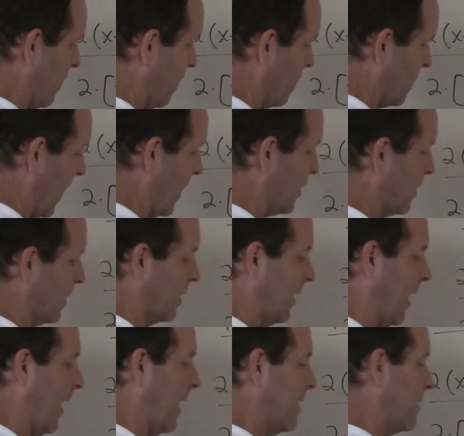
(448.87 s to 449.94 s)
Those h's
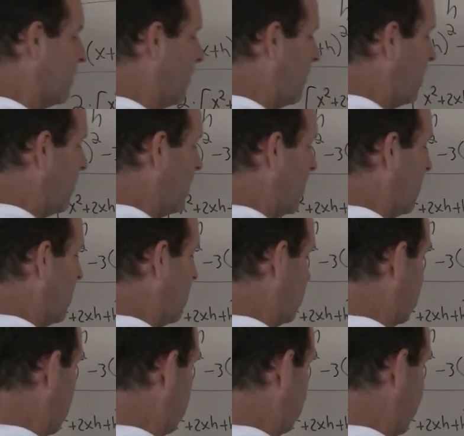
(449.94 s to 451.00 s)
cancel.
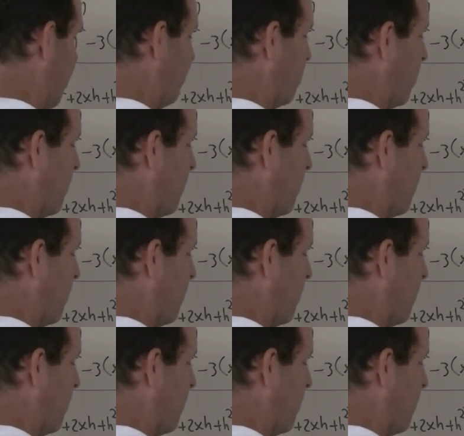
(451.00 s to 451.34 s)
So I'm left